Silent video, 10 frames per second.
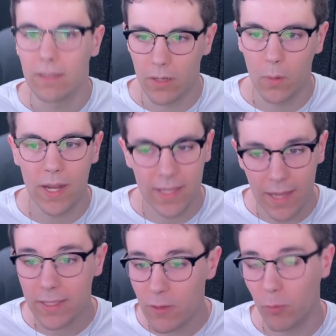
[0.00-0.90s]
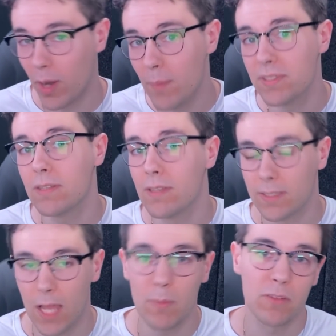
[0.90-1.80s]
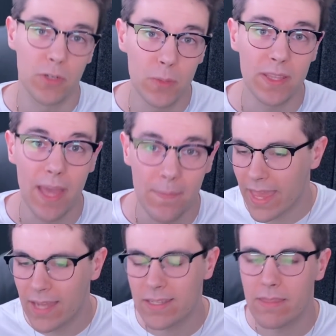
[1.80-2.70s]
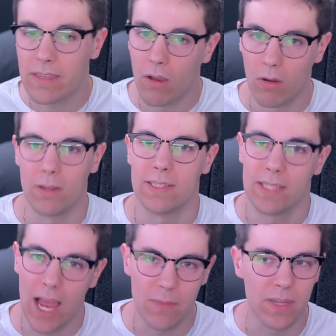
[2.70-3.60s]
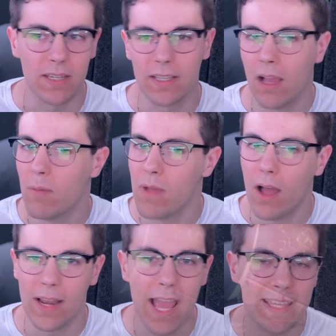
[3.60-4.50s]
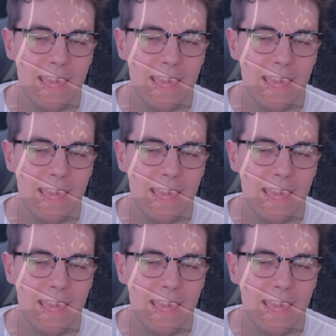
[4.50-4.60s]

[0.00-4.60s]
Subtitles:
you know, and I gotta give props to this comic for doing that. And the art. I mean, come on. I